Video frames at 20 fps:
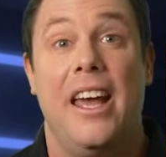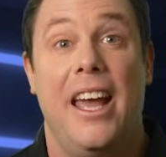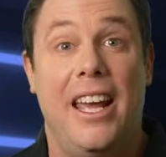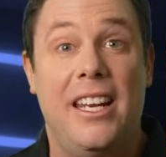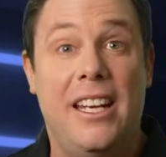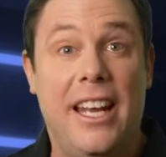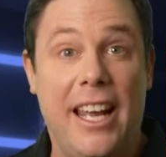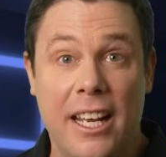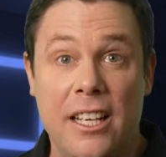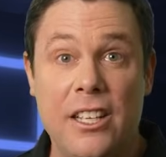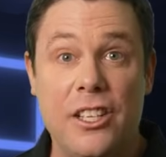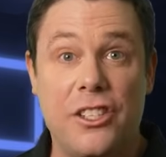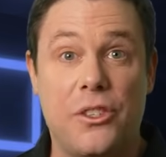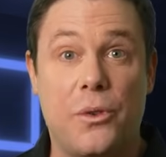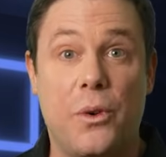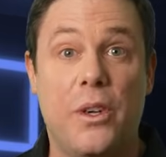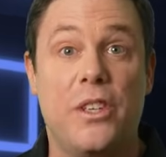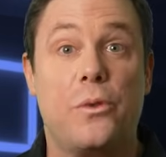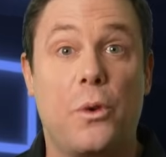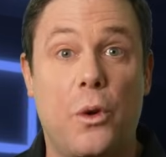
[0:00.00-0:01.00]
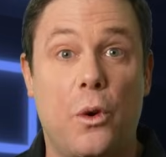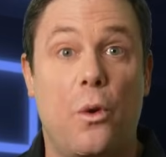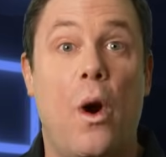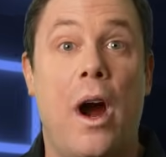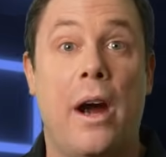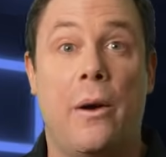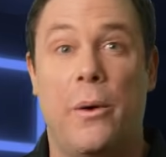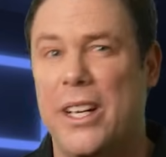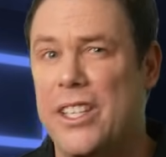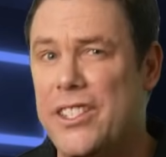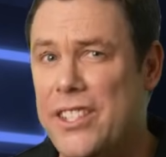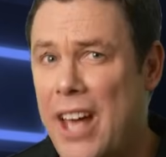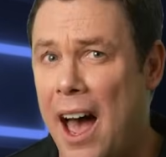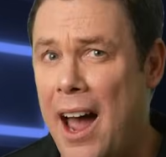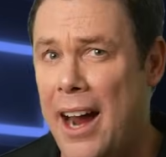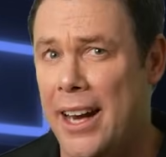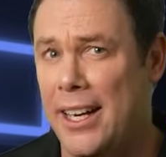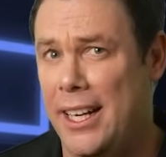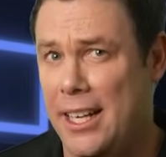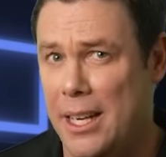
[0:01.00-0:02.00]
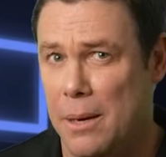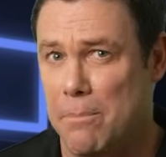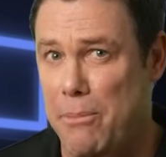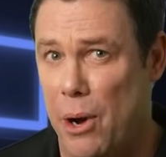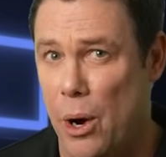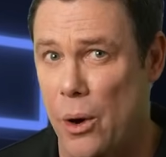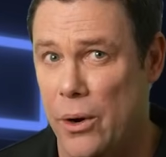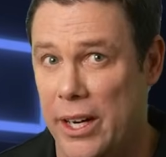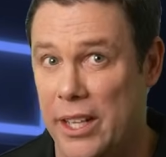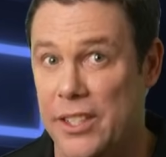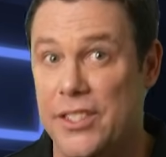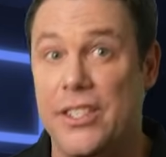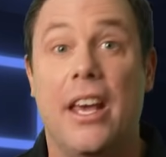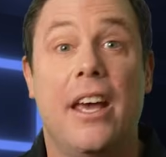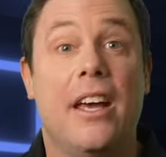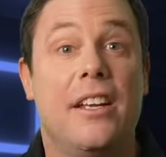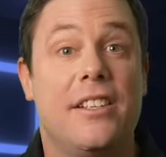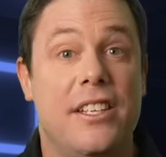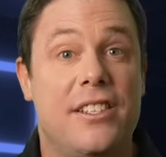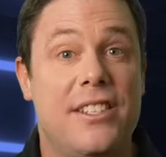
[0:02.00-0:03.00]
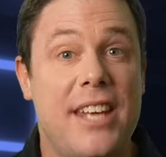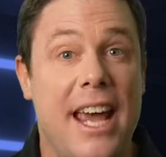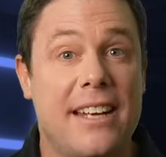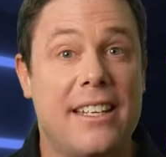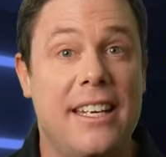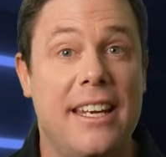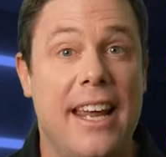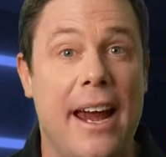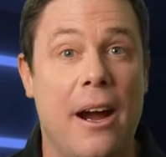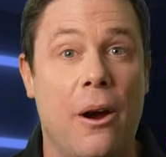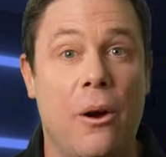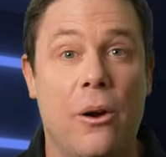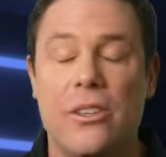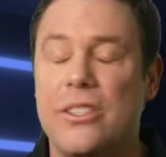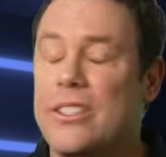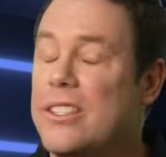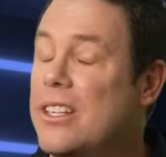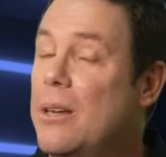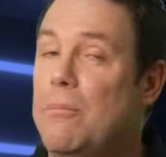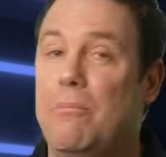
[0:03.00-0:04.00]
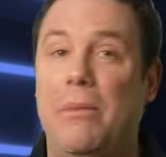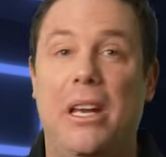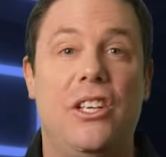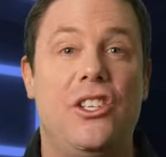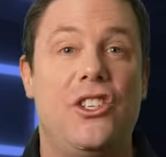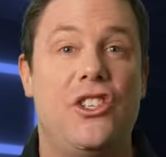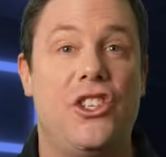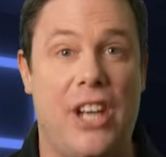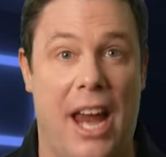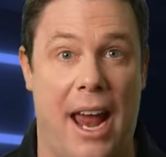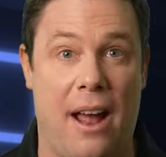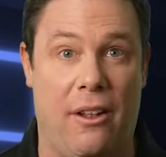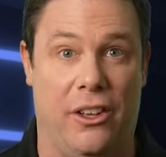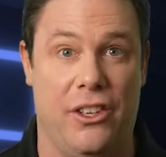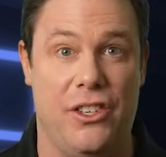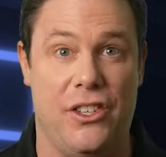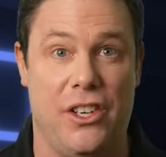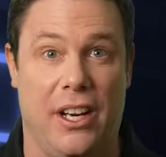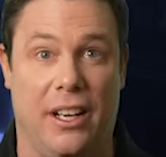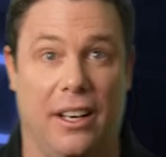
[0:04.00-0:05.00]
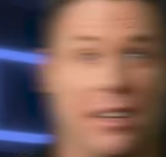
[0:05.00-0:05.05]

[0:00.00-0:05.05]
In industries requiring tiny components, detecting errors can be challenging.